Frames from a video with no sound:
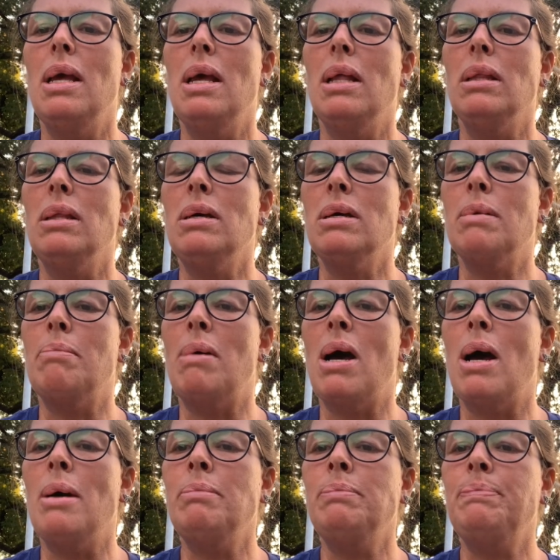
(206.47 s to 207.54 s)
Look,
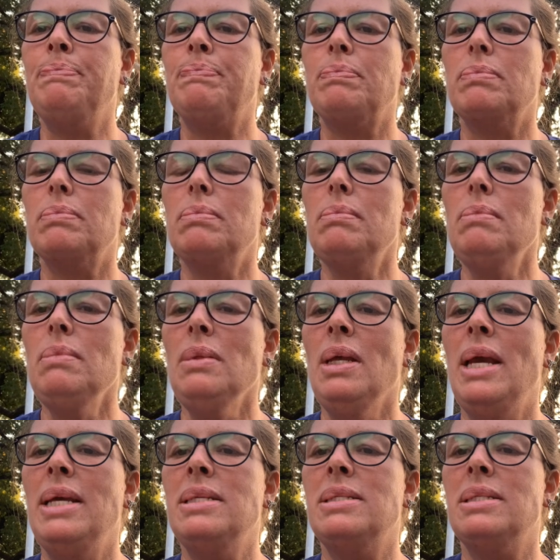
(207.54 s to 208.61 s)
Mom,
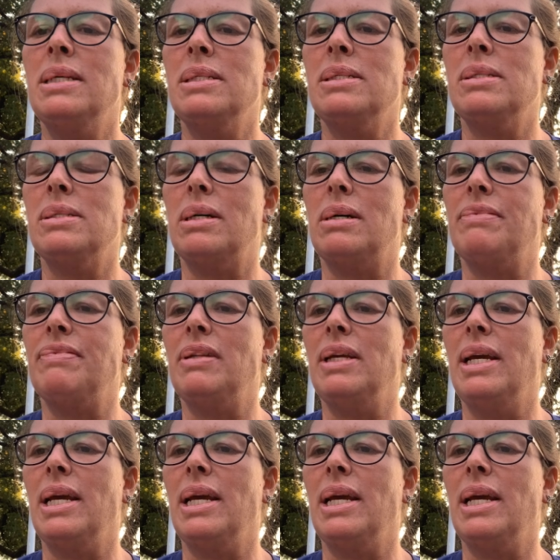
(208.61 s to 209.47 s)
he says softly,